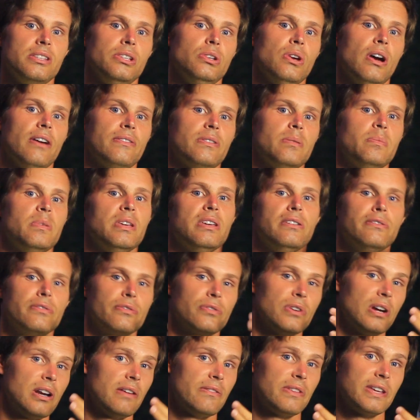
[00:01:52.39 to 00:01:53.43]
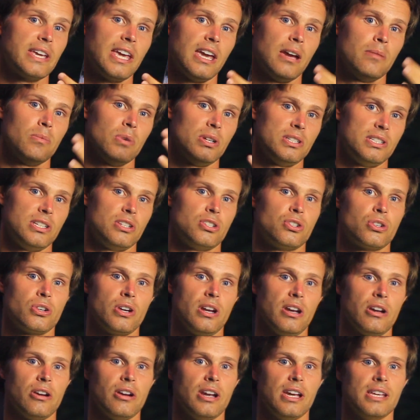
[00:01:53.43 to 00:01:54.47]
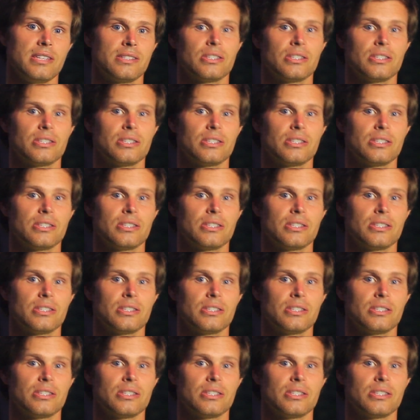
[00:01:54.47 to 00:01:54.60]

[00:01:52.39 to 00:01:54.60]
you have to be in front of the camera to trigger it.